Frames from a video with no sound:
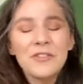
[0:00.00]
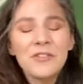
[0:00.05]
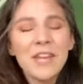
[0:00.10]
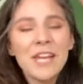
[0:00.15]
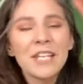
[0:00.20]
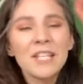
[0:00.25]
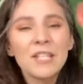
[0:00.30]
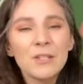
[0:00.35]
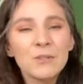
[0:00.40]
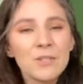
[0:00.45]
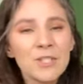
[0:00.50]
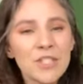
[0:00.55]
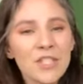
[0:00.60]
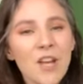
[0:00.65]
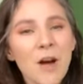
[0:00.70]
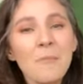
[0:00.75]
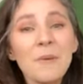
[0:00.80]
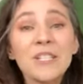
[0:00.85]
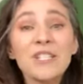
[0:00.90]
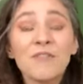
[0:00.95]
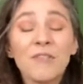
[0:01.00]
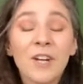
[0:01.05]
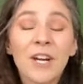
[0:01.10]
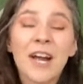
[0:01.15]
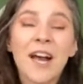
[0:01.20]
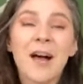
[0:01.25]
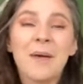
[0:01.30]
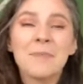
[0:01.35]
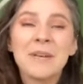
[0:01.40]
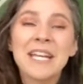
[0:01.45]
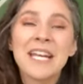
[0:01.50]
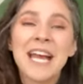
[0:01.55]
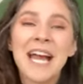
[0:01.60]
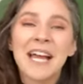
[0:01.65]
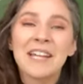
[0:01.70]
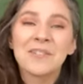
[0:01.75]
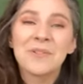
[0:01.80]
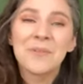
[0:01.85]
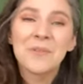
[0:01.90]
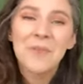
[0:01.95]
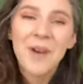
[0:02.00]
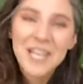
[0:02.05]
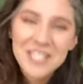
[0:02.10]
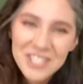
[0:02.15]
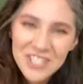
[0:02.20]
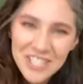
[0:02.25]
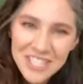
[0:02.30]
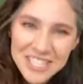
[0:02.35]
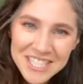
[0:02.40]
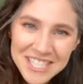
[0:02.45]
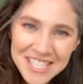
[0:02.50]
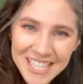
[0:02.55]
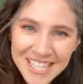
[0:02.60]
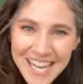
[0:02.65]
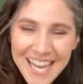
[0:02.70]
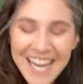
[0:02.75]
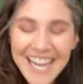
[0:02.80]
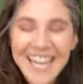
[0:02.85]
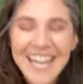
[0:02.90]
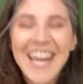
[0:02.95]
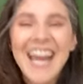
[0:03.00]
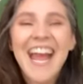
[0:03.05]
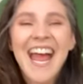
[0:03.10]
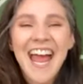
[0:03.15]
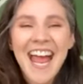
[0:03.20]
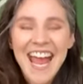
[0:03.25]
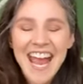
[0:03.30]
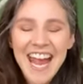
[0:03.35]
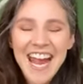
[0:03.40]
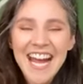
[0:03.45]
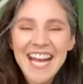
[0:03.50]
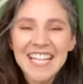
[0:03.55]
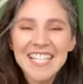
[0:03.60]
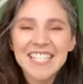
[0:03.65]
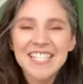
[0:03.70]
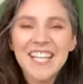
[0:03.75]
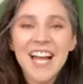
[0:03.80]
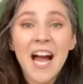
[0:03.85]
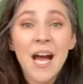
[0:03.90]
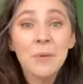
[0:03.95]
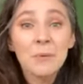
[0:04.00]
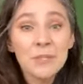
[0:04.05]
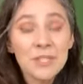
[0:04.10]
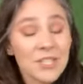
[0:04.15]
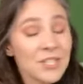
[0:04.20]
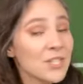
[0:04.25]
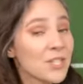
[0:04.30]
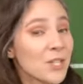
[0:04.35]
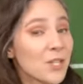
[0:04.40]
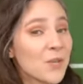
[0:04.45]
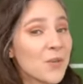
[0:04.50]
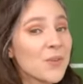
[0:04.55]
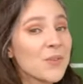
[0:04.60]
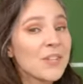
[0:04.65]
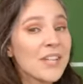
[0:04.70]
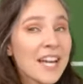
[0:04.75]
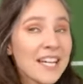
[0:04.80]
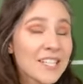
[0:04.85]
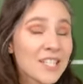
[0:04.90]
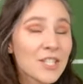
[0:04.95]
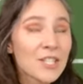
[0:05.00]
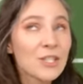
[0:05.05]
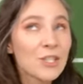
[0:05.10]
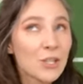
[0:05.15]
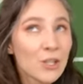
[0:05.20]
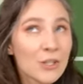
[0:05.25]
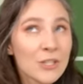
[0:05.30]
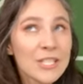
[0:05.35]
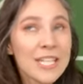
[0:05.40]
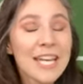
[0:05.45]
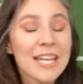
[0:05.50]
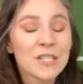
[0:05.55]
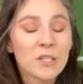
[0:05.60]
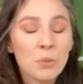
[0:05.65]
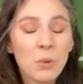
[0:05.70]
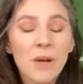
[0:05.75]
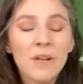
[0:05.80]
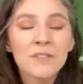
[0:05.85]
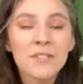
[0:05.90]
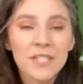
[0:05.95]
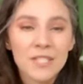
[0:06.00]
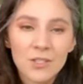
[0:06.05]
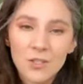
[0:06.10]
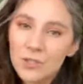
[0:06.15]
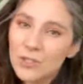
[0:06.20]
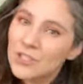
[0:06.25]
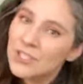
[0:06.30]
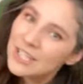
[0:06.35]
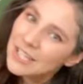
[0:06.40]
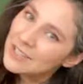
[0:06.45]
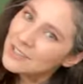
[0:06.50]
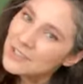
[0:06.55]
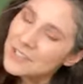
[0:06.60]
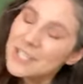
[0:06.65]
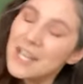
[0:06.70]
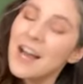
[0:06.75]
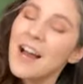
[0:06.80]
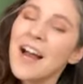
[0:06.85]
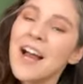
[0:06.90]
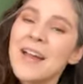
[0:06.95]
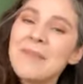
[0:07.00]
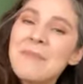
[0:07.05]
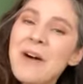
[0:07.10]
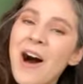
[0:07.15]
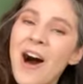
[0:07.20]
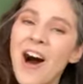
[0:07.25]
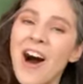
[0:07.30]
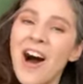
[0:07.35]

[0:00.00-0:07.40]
Thank you so much for coming and watching today. And I will see you next Tuesday at 12 Central Standard Time